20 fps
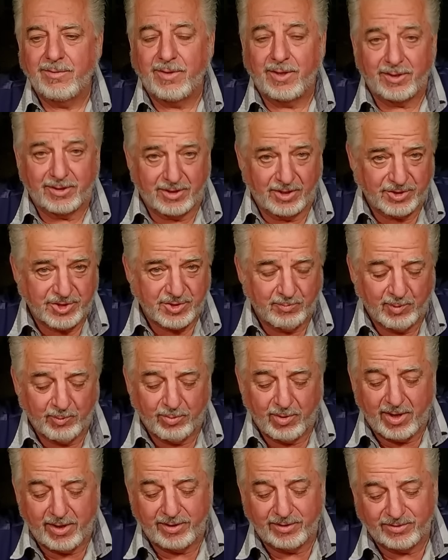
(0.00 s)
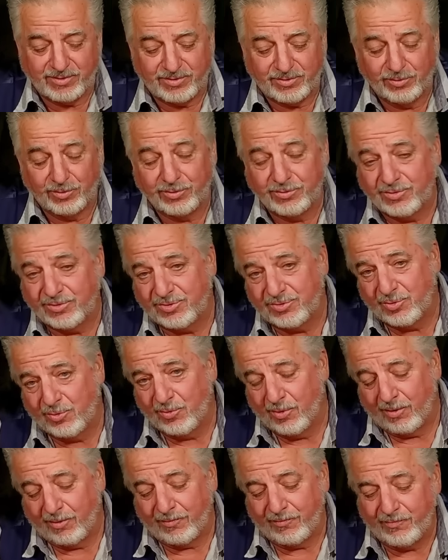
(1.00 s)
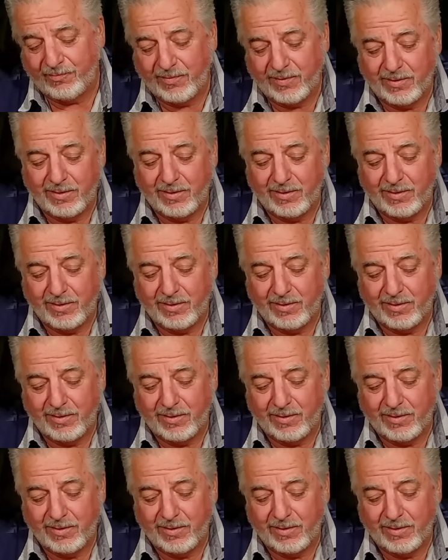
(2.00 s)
that a customer brought in, still at the store.